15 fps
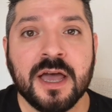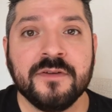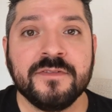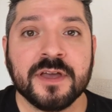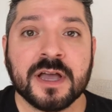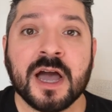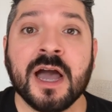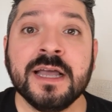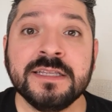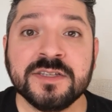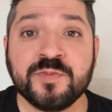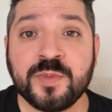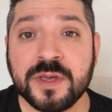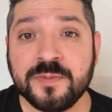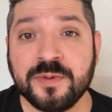of the kinds
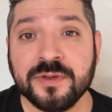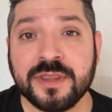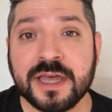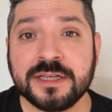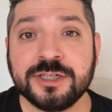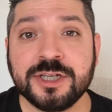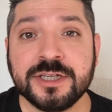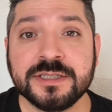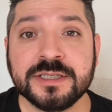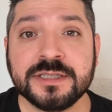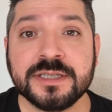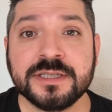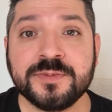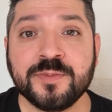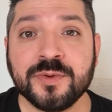of people that
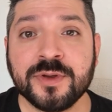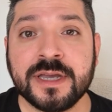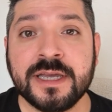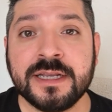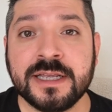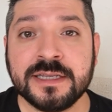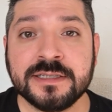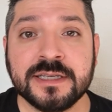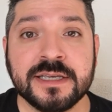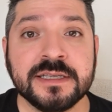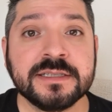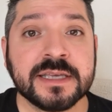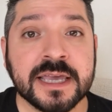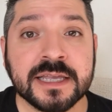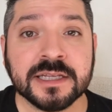Jesus is bringing into
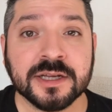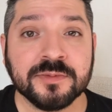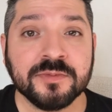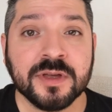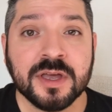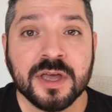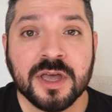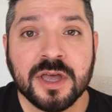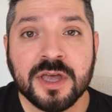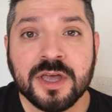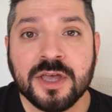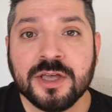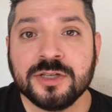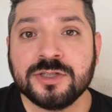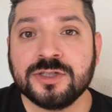his kingdom.
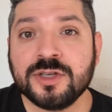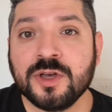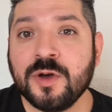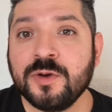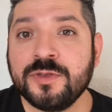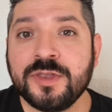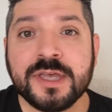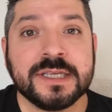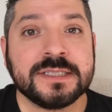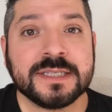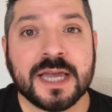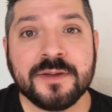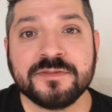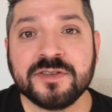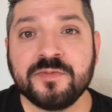So these
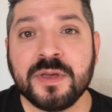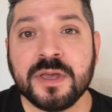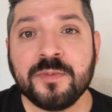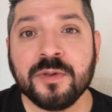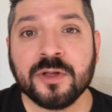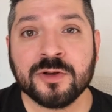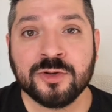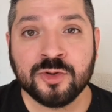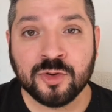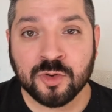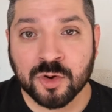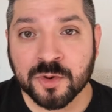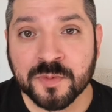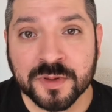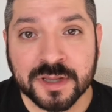types of people are
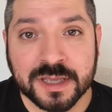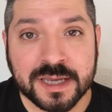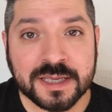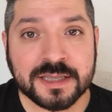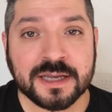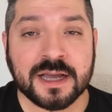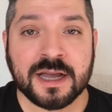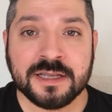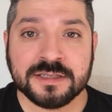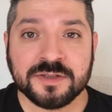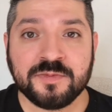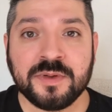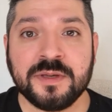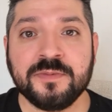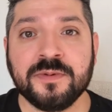normally the kinds
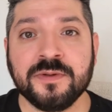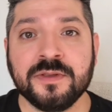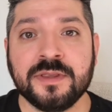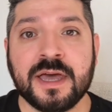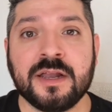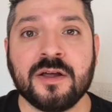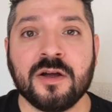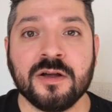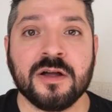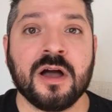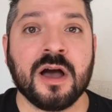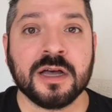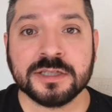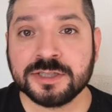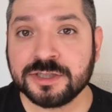of people that are
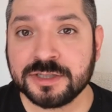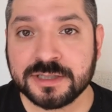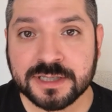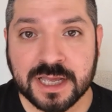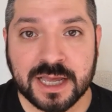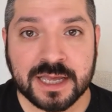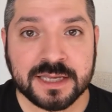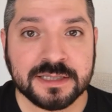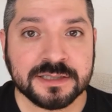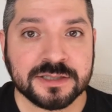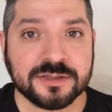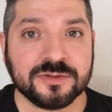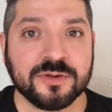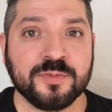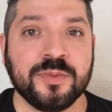
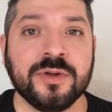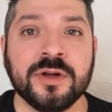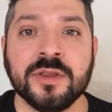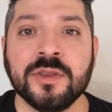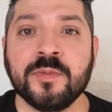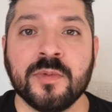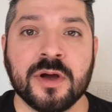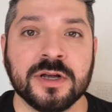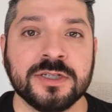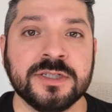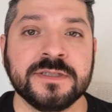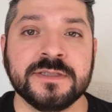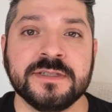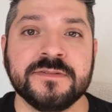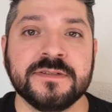ostracized or put on the
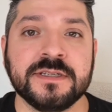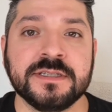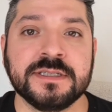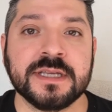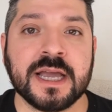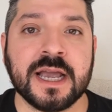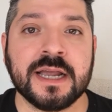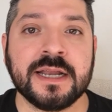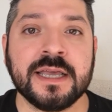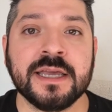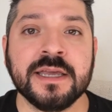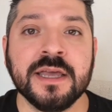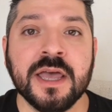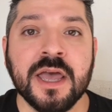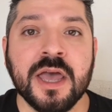margins of
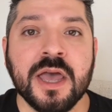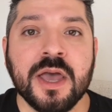society,